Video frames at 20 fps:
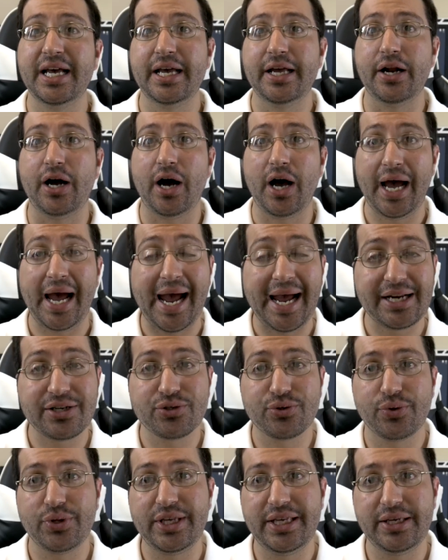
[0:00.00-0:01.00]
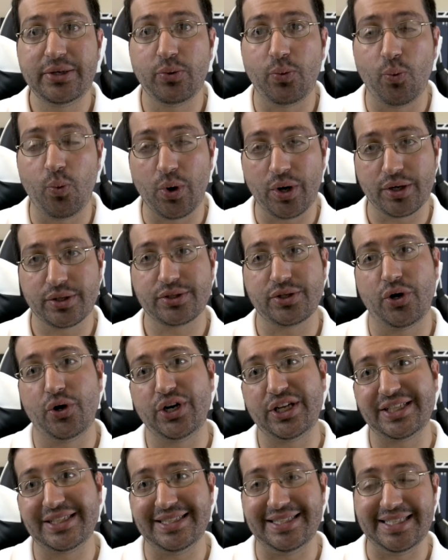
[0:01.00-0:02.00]
it actually works
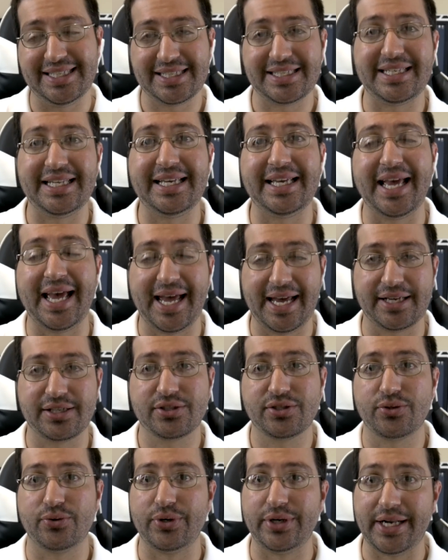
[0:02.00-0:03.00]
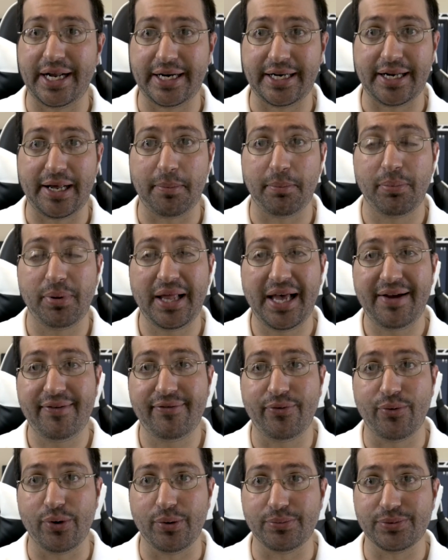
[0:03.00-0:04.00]
on existing X399
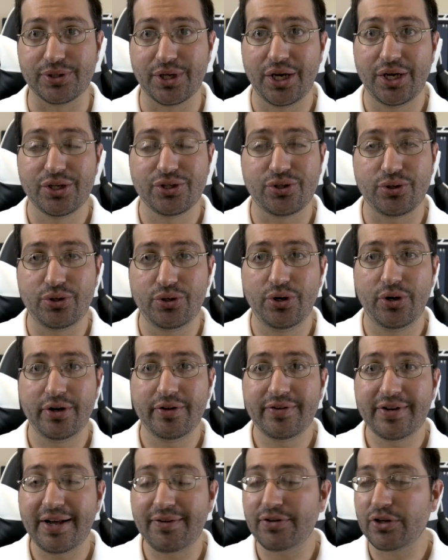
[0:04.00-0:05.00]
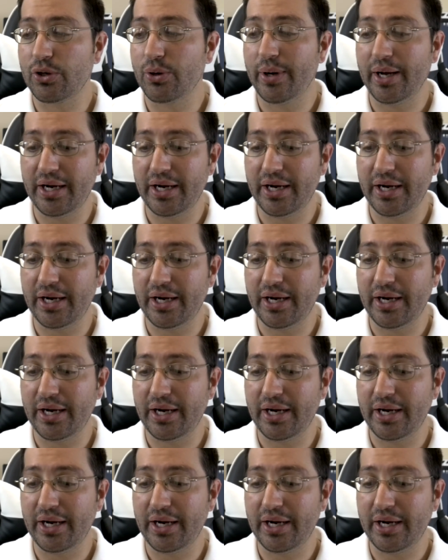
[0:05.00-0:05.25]
platforms. So you don't even have to go